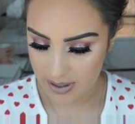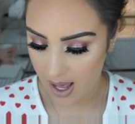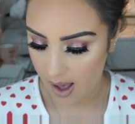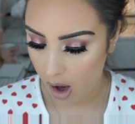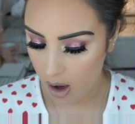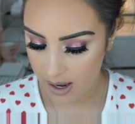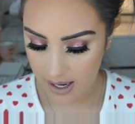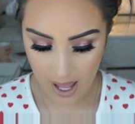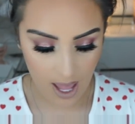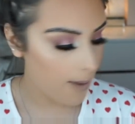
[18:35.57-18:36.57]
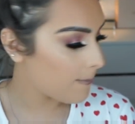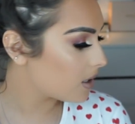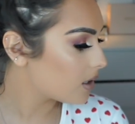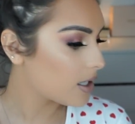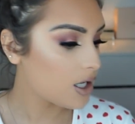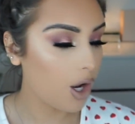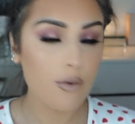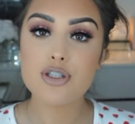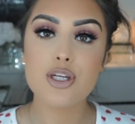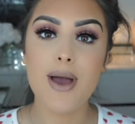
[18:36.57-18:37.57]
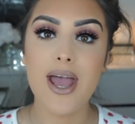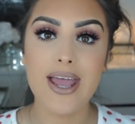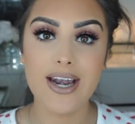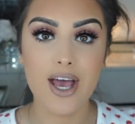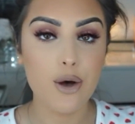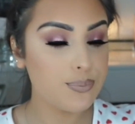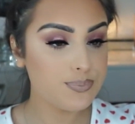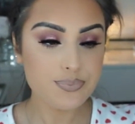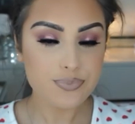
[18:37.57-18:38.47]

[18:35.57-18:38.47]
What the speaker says: But yeah, I am going to do my hair now.